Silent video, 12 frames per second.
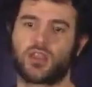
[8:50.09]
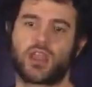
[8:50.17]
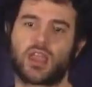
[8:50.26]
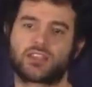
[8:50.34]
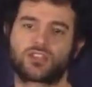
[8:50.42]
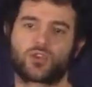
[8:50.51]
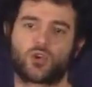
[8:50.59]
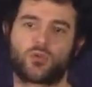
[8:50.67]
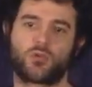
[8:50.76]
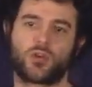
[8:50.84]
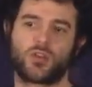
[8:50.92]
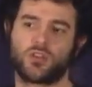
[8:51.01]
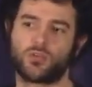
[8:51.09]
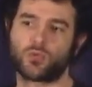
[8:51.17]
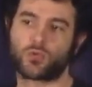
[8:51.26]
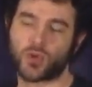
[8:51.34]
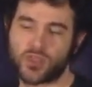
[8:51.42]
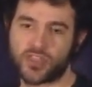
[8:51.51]
And so
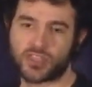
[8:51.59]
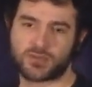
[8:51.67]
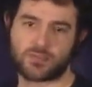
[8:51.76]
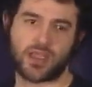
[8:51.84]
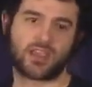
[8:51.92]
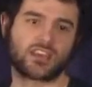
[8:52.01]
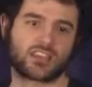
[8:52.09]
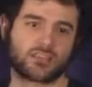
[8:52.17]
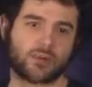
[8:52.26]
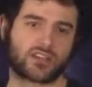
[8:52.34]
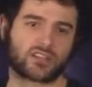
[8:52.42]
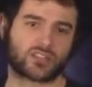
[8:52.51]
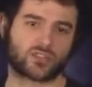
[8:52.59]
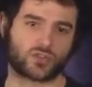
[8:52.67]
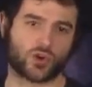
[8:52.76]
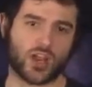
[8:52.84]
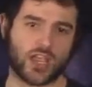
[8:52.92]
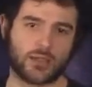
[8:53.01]
with this mechanism I just
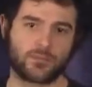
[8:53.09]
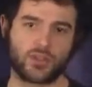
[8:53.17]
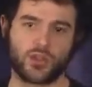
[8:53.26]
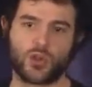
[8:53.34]
described,